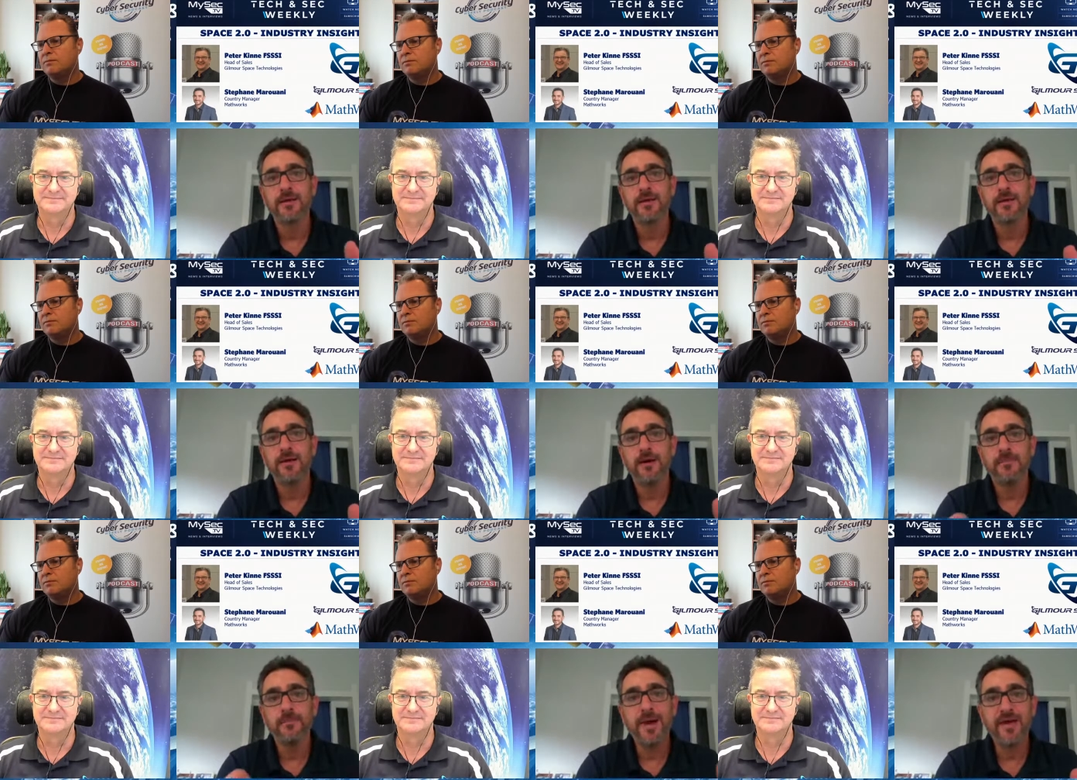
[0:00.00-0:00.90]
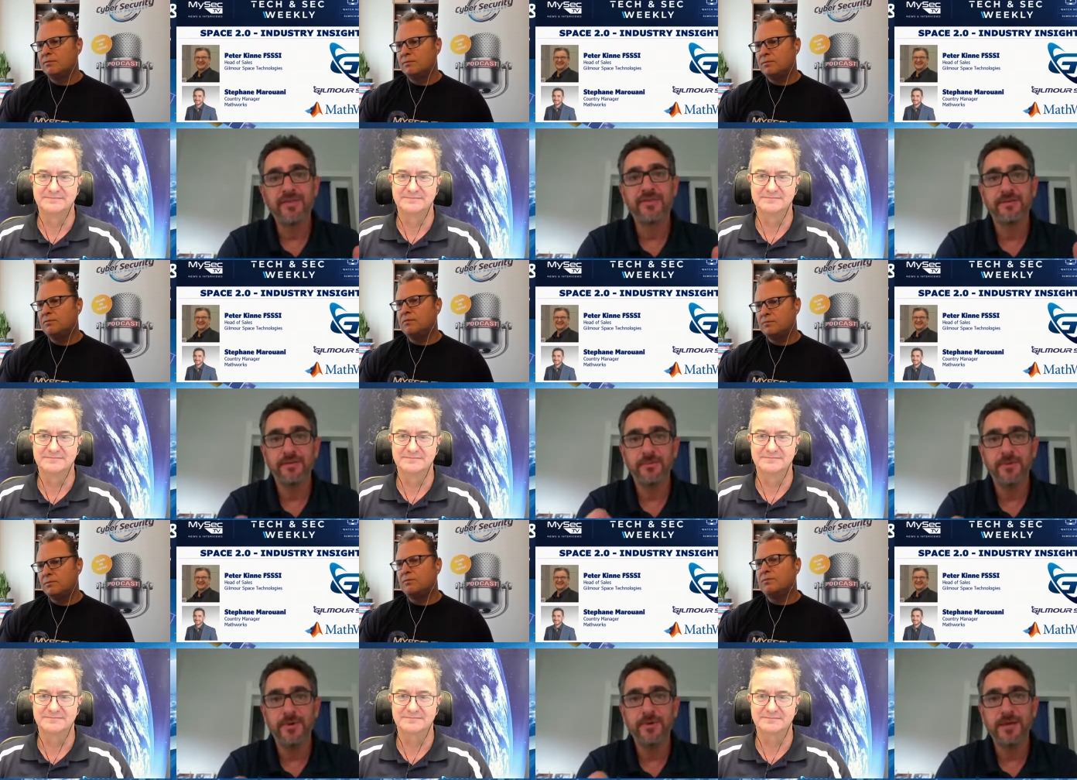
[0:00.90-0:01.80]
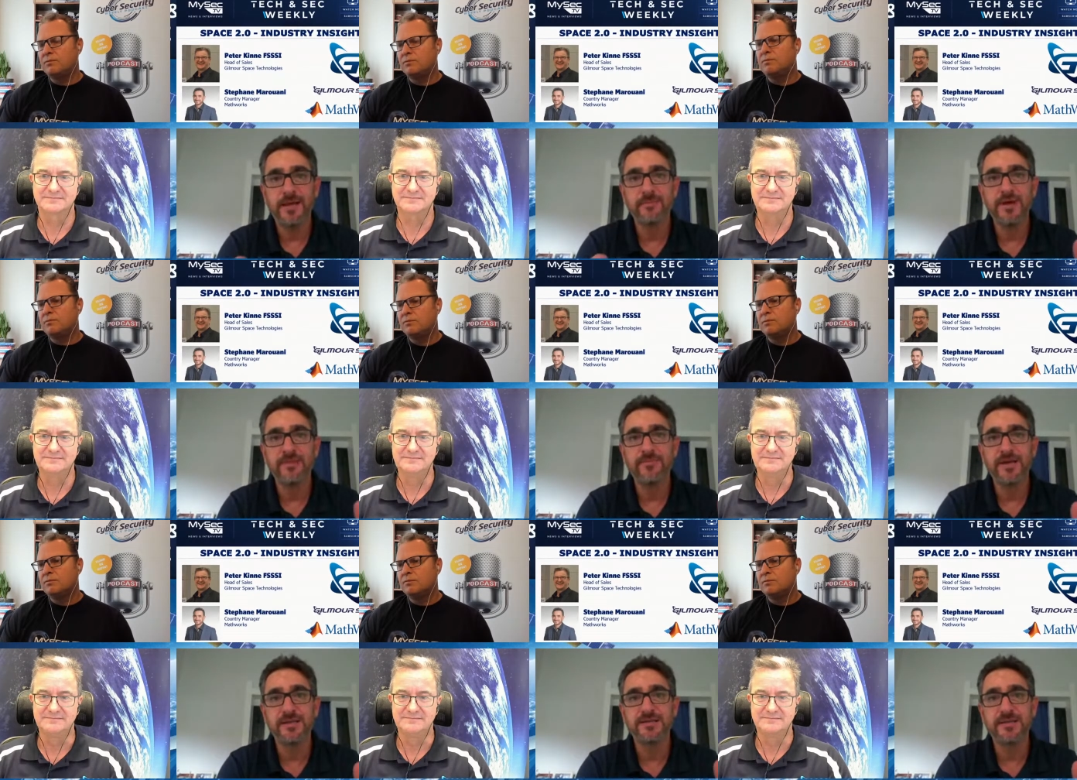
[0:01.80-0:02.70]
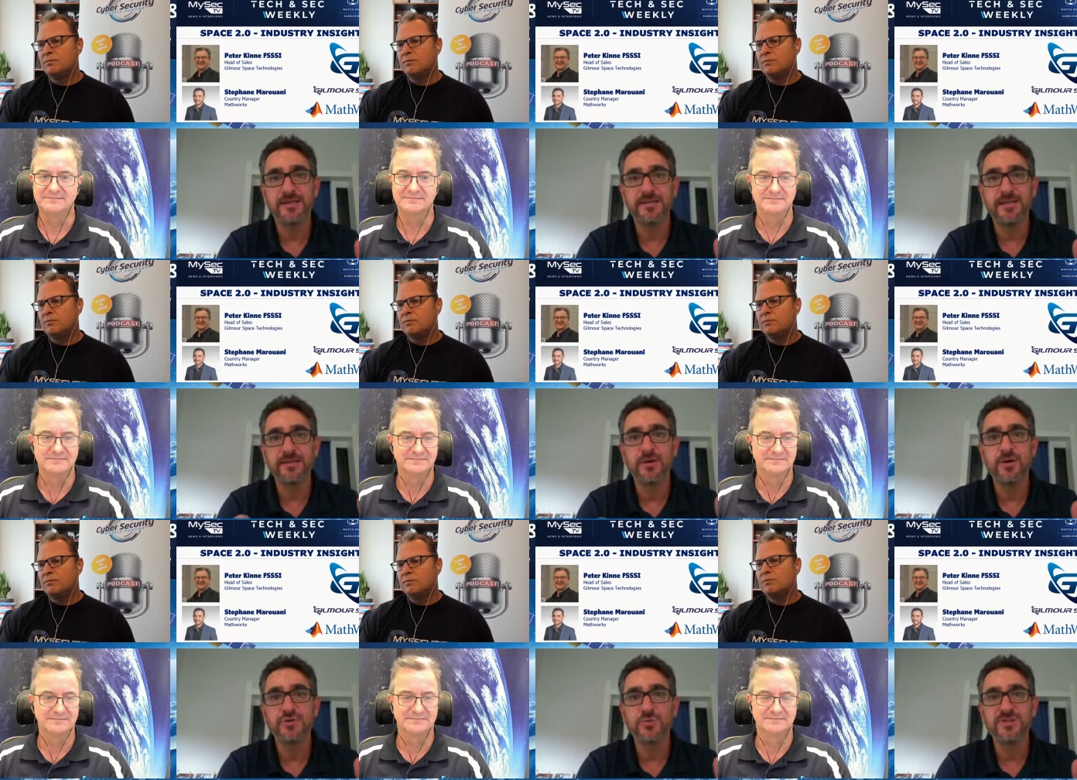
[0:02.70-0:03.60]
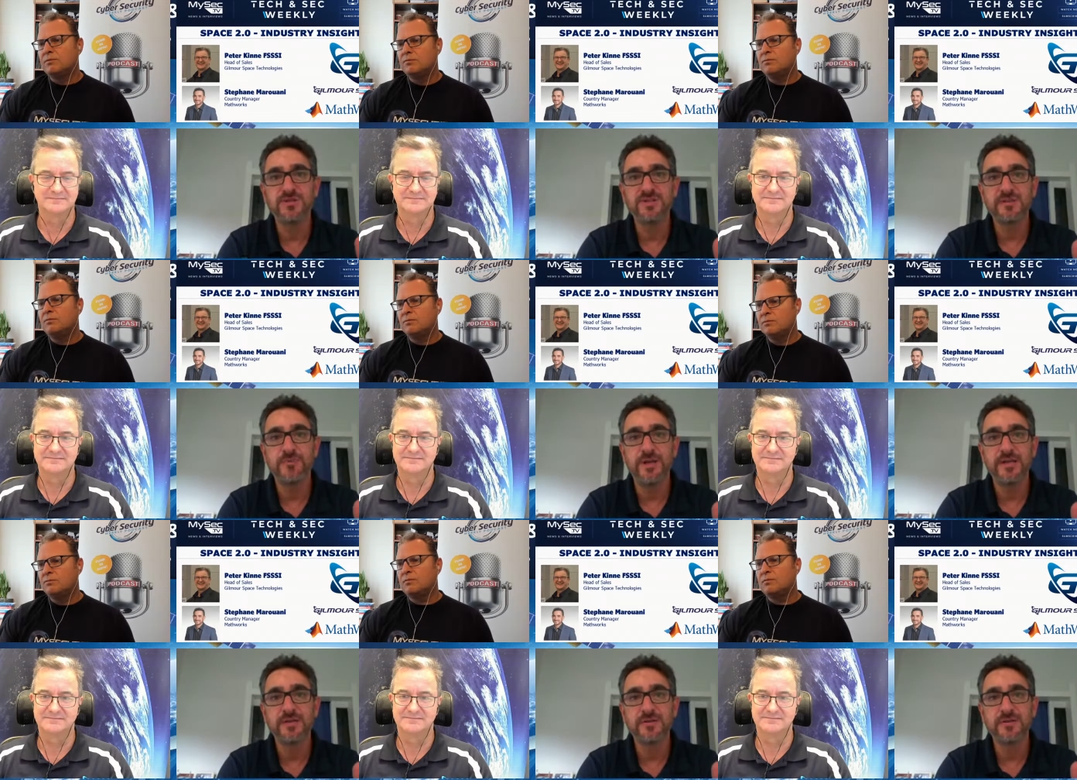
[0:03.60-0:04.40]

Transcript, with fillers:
Speaker 1: uh, math, the underlying mathematics that that goes with the simulation.